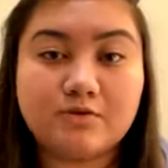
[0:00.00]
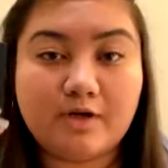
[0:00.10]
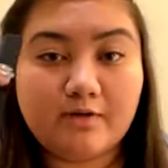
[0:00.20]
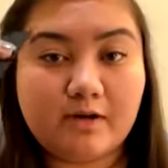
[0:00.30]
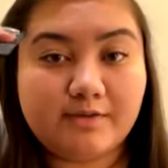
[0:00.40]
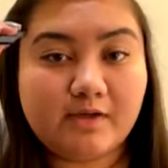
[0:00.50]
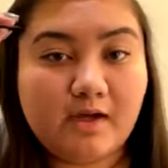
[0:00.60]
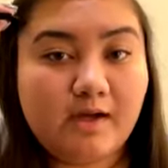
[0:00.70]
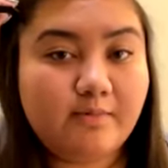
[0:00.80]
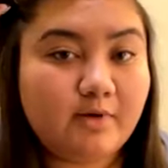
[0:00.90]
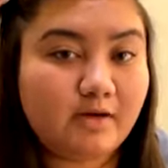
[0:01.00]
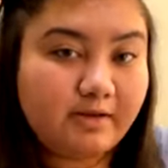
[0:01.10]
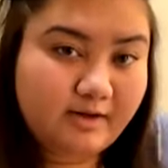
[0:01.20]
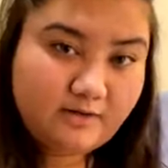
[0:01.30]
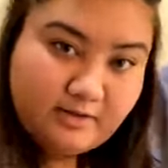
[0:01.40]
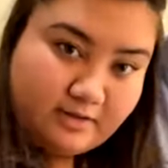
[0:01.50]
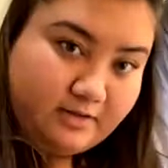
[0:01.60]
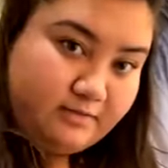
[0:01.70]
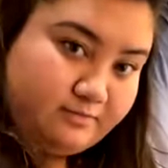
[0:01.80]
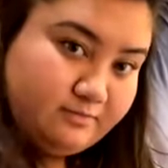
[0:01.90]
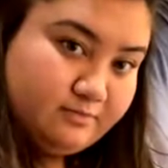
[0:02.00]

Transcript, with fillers: right around the eyebrow area.